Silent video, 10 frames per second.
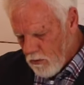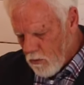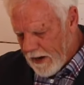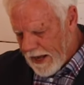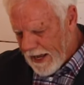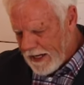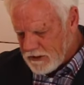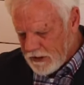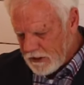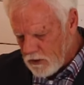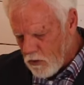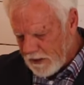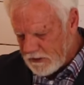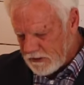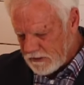when I ask these
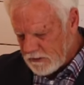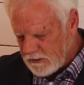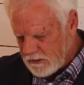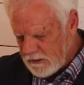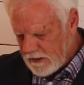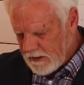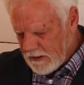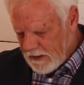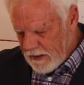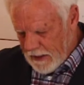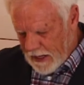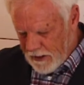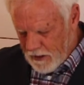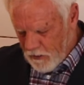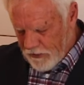questions, I know